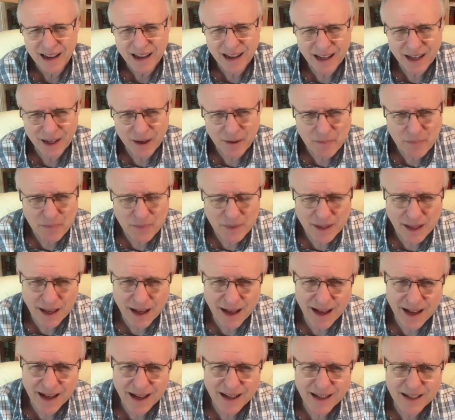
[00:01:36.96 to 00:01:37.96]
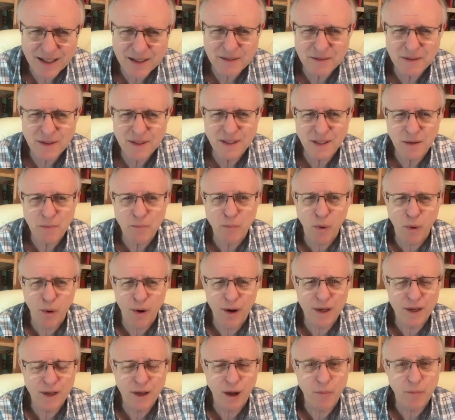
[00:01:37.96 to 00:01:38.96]
The
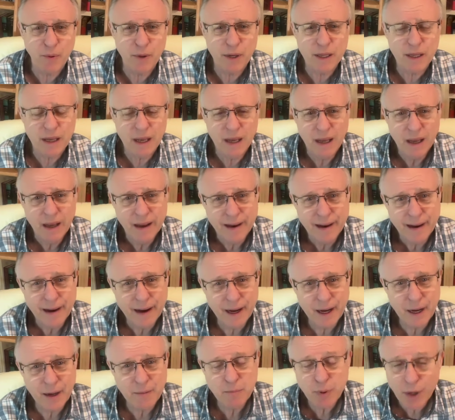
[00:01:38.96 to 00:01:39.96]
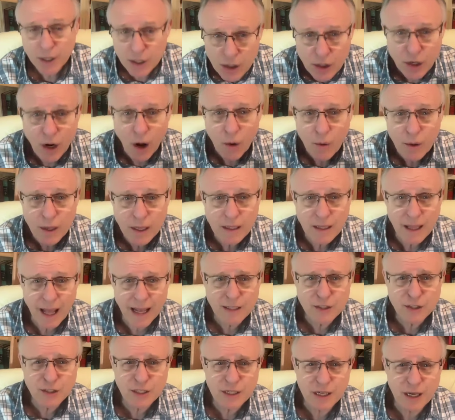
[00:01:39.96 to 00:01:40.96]
Boring Company. But, you know, he
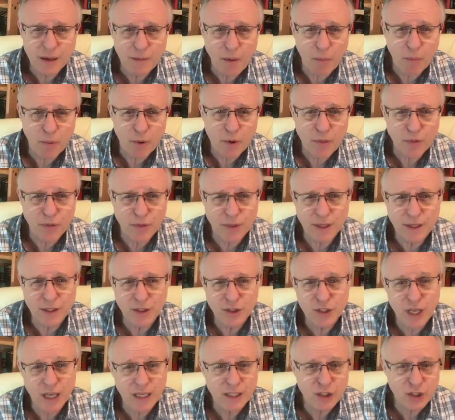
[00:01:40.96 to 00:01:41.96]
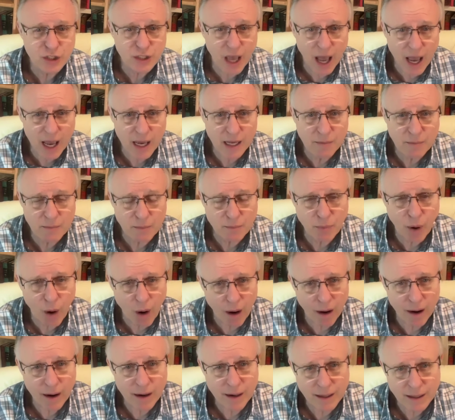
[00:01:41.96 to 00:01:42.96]
likes to come up with these
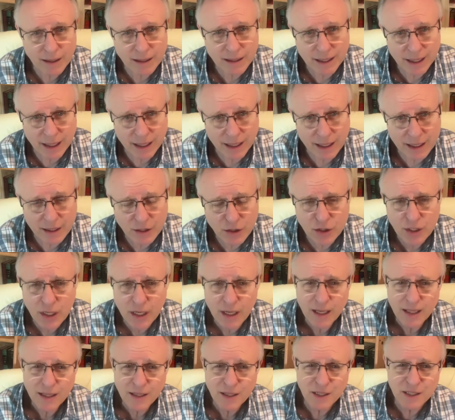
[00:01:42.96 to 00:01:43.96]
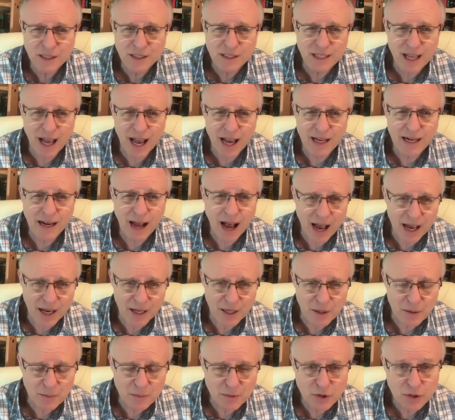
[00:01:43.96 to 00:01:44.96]
sidebar gigs, these side
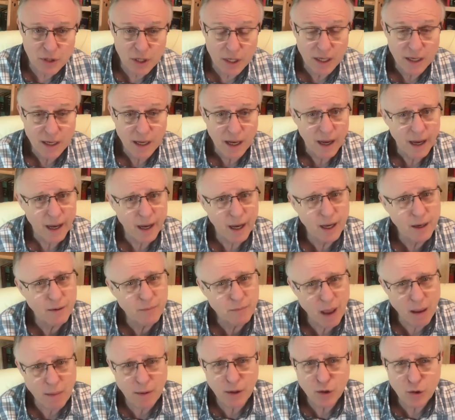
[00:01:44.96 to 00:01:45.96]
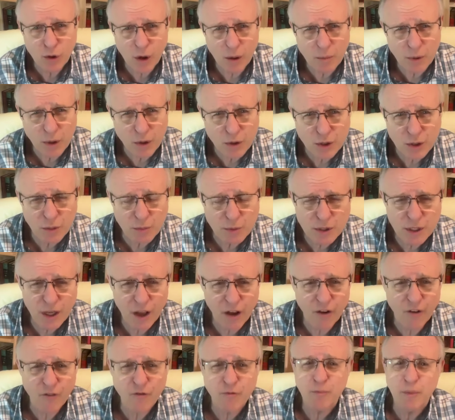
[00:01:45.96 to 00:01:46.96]
items, maybe to amuse
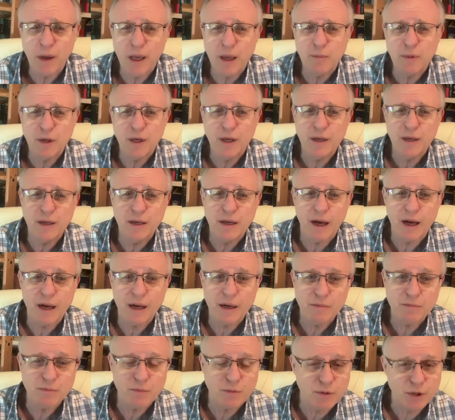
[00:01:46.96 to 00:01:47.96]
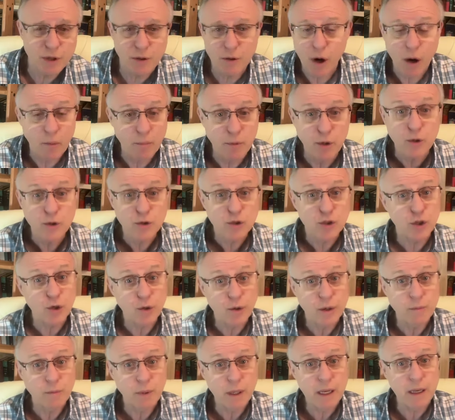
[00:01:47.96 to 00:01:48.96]
himself, maybe to amuse
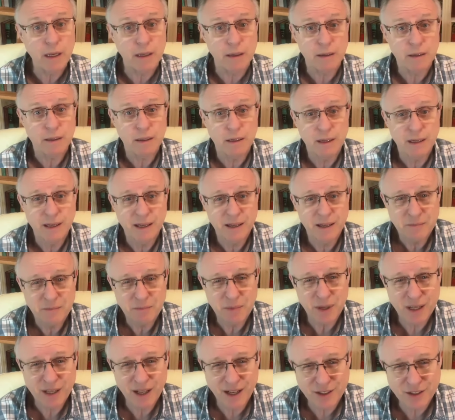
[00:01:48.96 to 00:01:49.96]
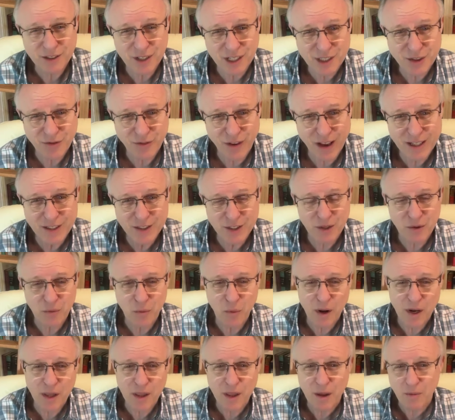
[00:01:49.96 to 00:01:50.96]
you and me. Because let's face it,
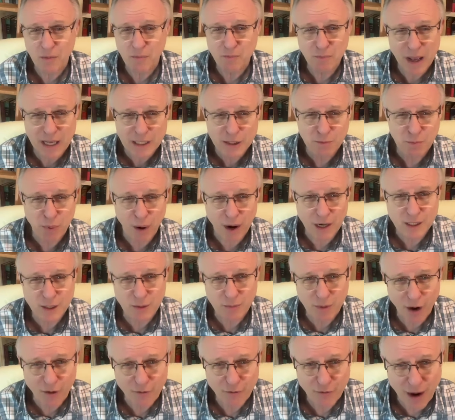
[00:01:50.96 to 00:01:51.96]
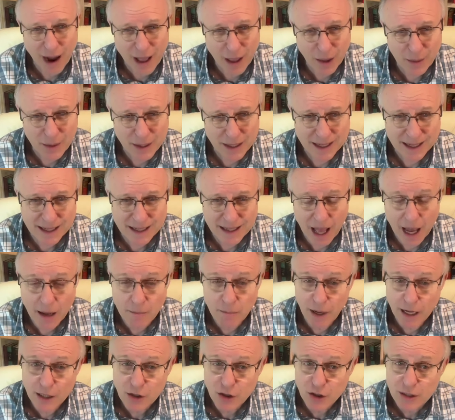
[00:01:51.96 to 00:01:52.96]
one of the best parts about following
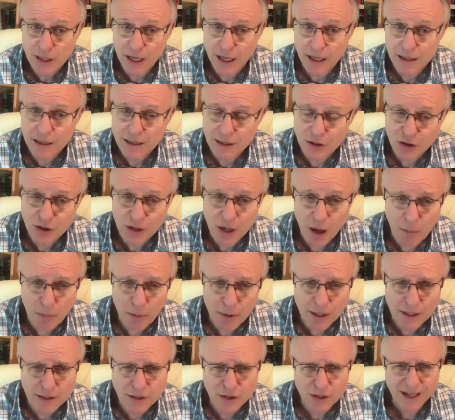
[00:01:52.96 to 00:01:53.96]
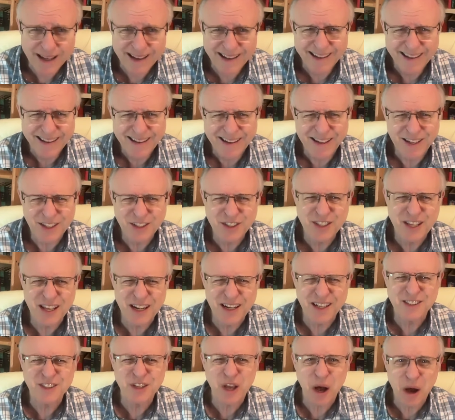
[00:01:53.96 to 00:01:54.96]
Elon Musk and his companies is
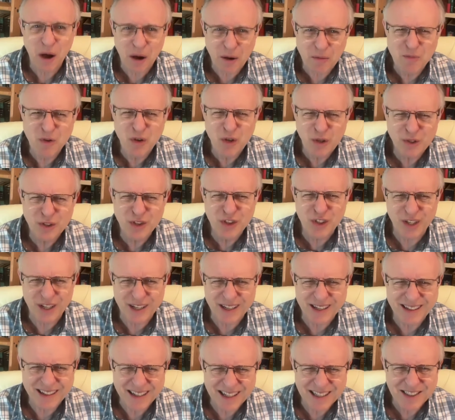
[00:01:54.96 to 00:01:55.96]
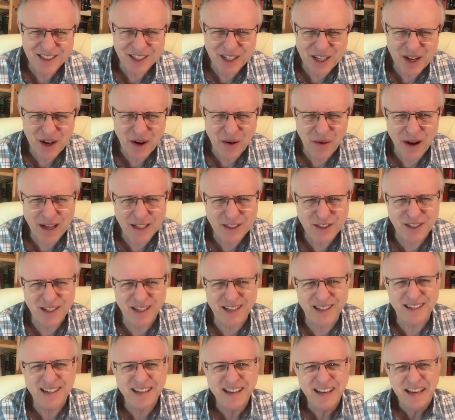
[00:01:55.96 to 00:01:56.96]
that it's amusing, it's
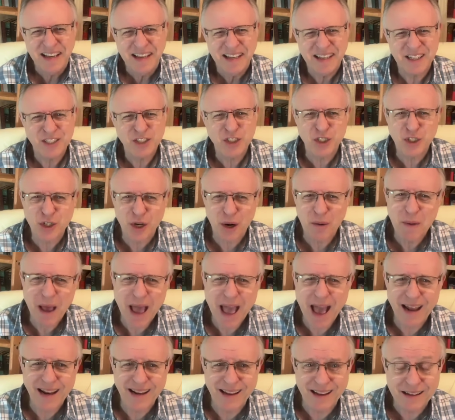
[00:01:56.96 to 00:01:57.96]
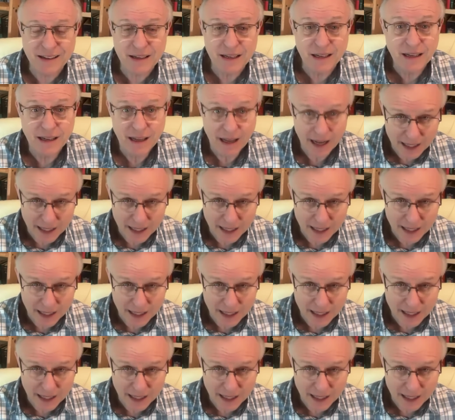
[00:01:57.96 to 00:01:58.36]
interesting, it's dramatic.